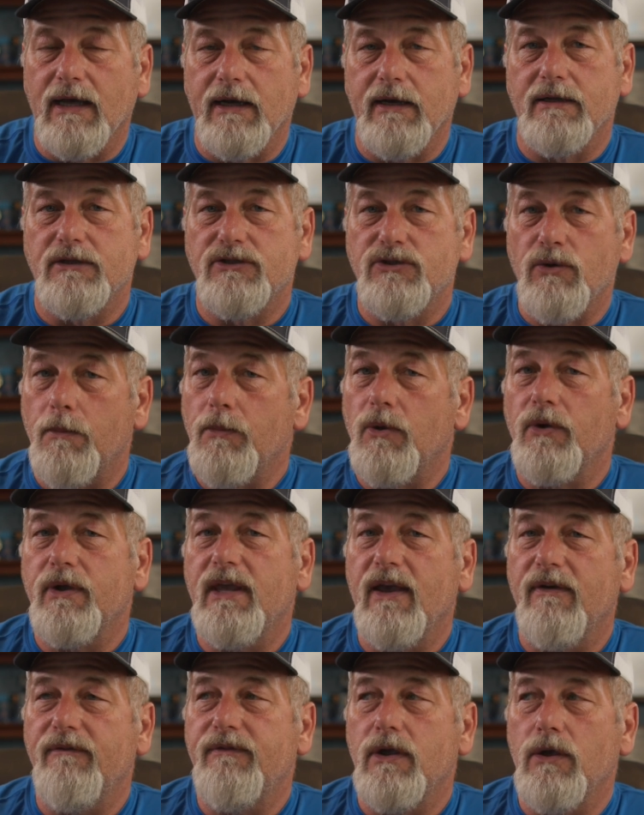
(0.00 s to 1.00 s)
at it so I'm going
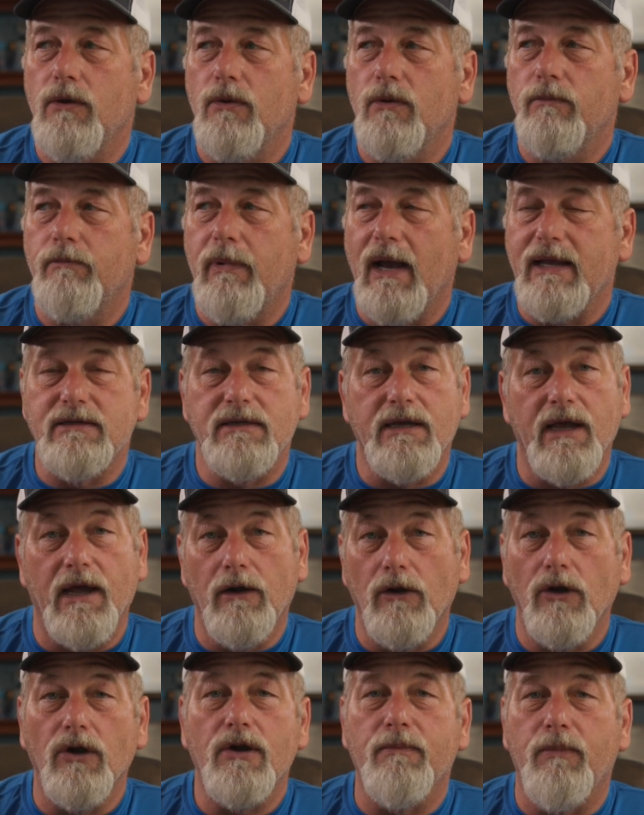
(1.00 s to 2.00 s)
to give you basically
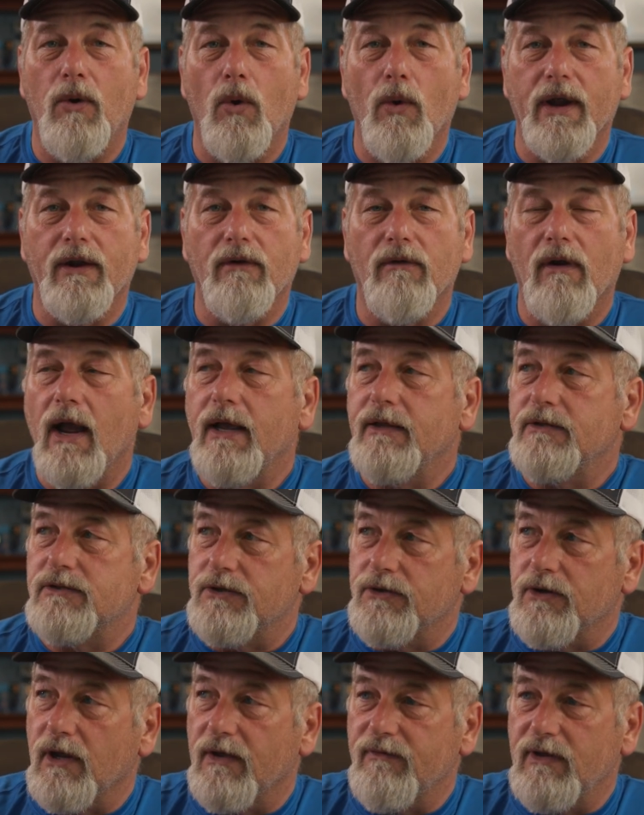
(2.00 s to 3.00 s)
a look point right
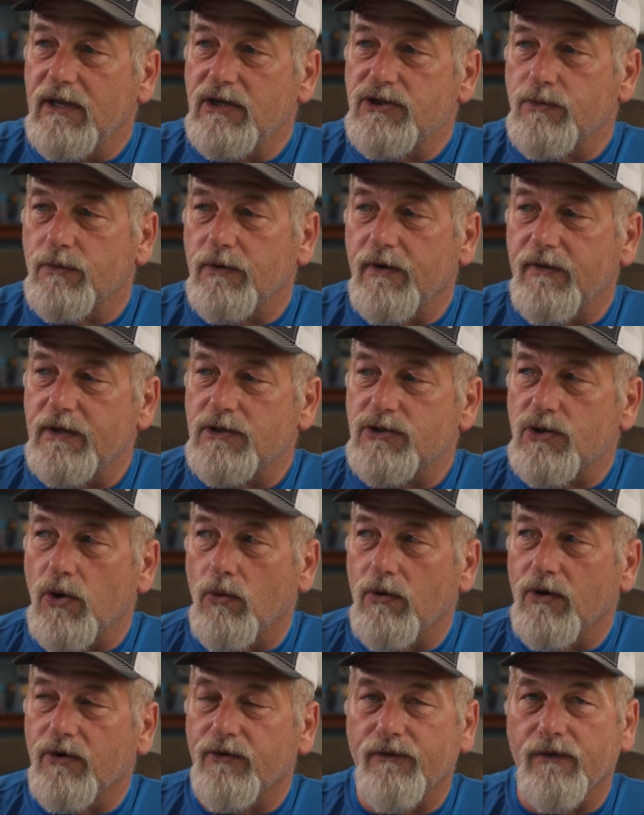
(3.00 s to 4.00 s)
so you have each one of these
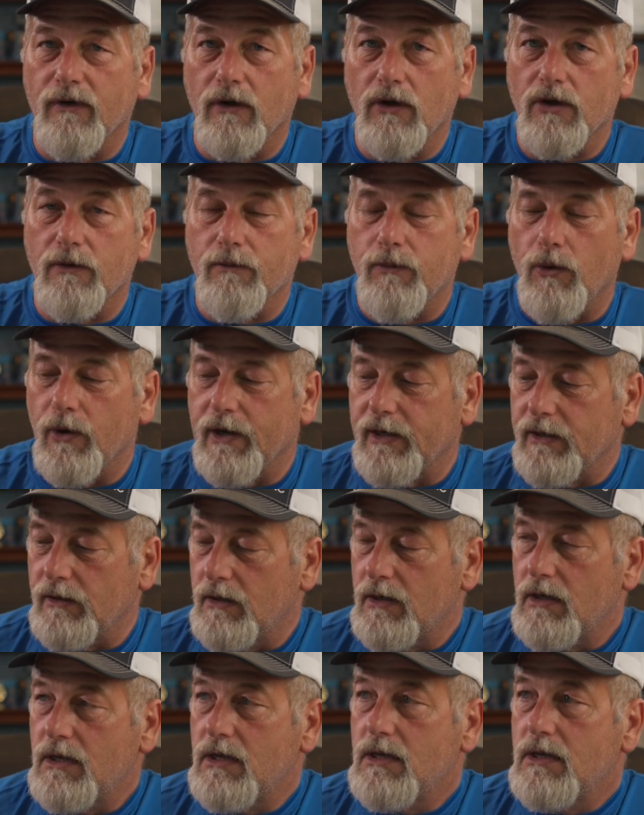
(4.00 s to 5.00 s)
corners for a look point
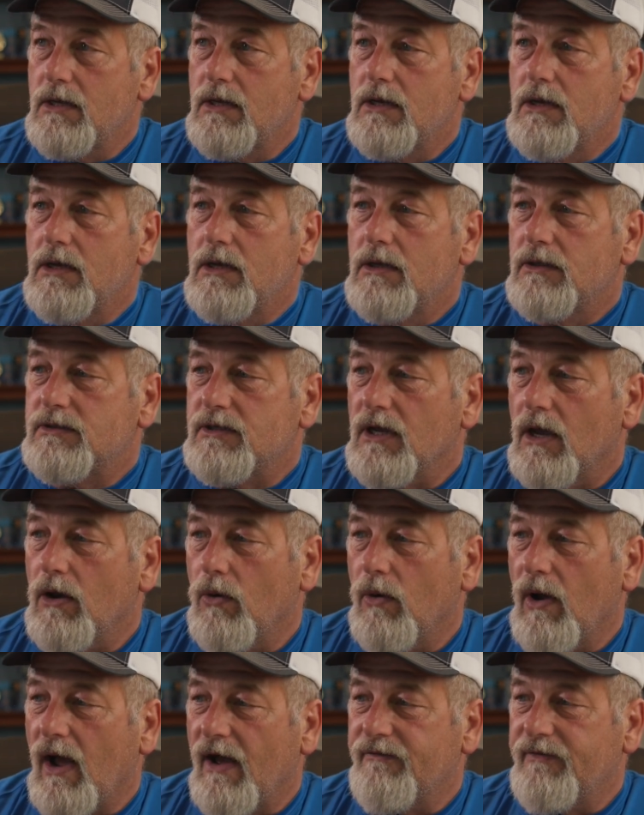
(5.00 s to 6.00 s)

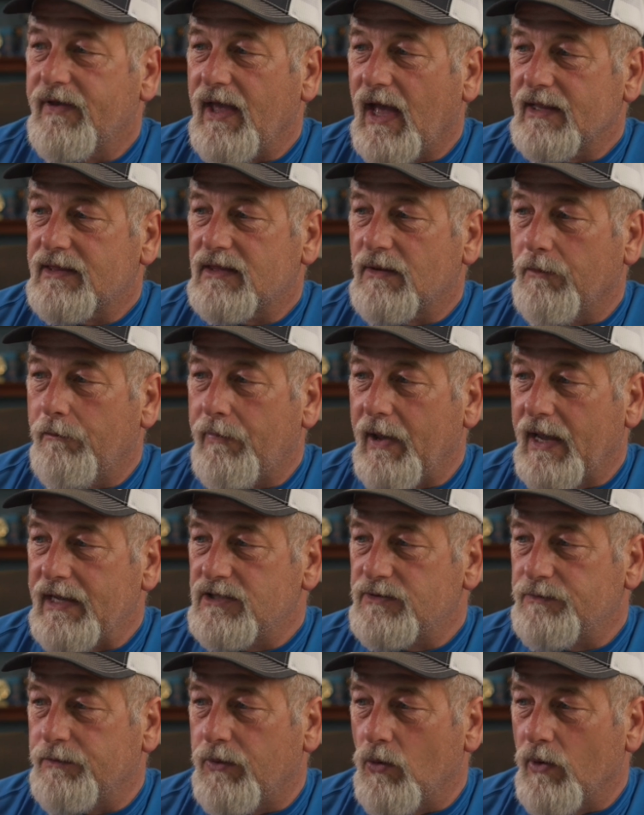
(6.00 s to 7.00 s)
so I've got the
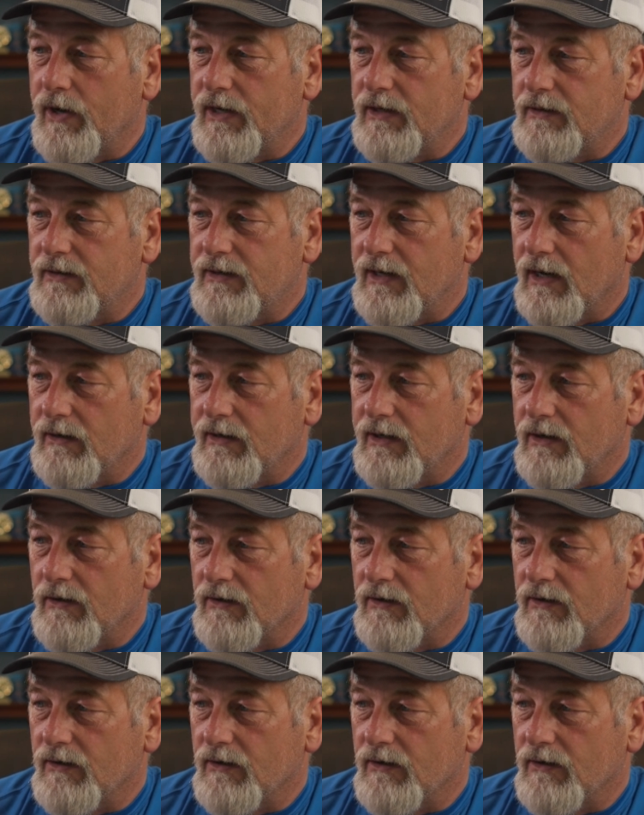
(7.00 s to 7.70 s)
base point down